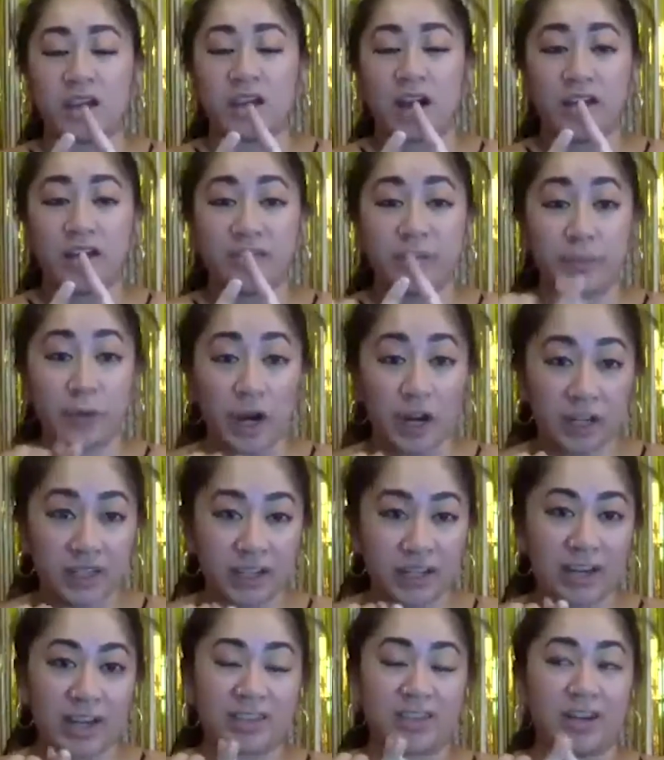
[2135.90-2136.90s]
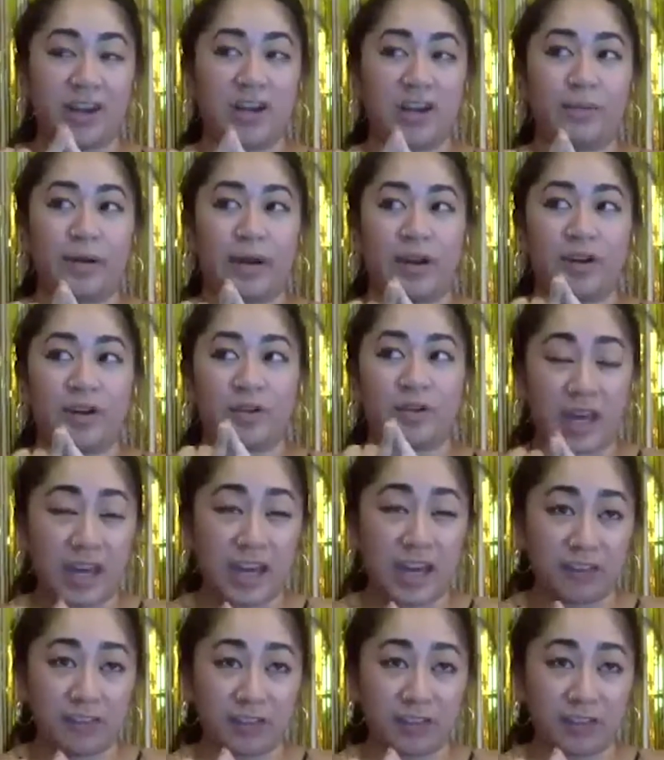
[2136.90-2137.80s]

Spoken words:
On the market, I thought about, okay,